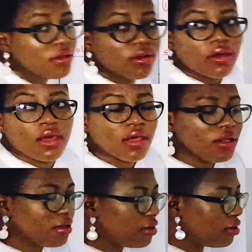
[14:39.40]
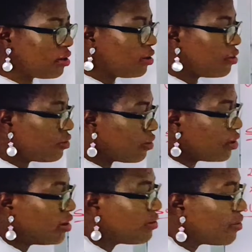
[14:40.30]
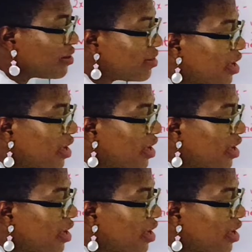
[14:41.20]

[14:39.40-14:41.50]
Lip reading: Okay? So this means